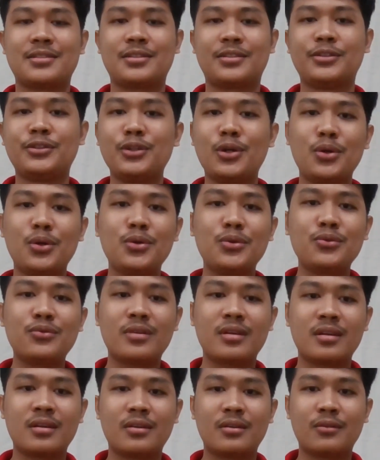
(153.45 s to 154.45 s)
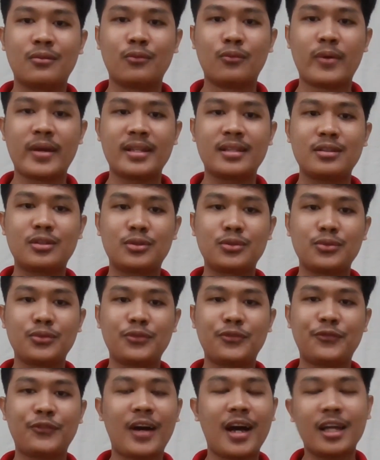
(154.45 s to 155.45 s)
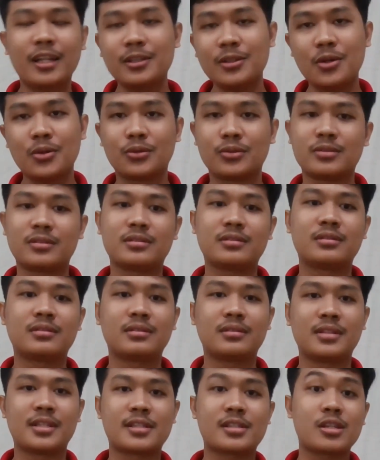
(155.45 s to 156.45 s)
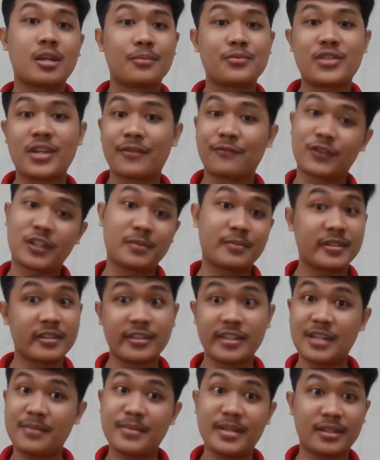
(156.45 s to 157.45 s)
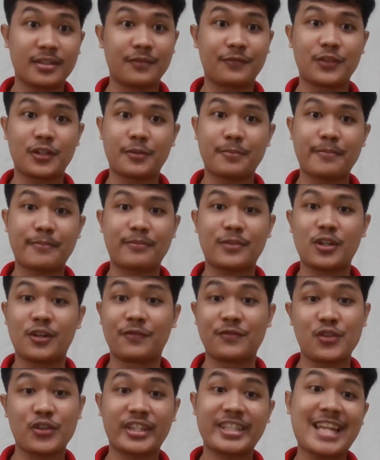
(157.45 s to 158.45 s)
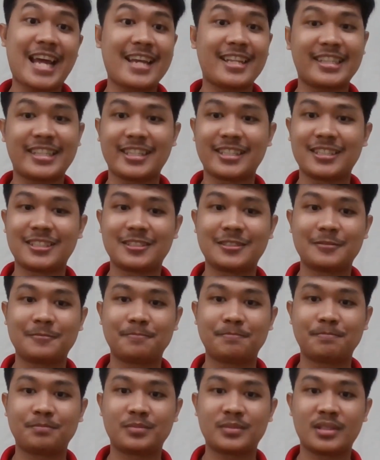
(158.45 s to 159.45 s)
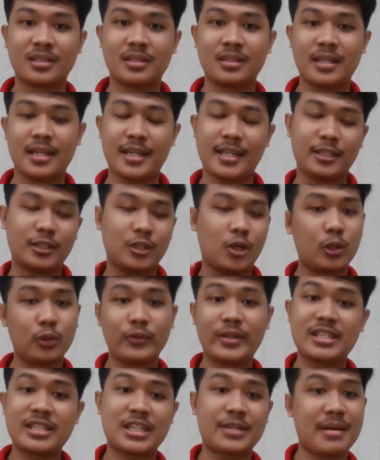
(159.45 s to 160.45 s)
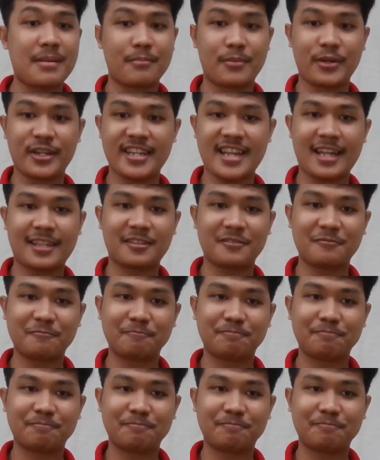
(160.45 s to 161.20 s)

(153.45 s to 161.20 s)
Know when to follow the subject verb agreement of your of your title. And always remember that.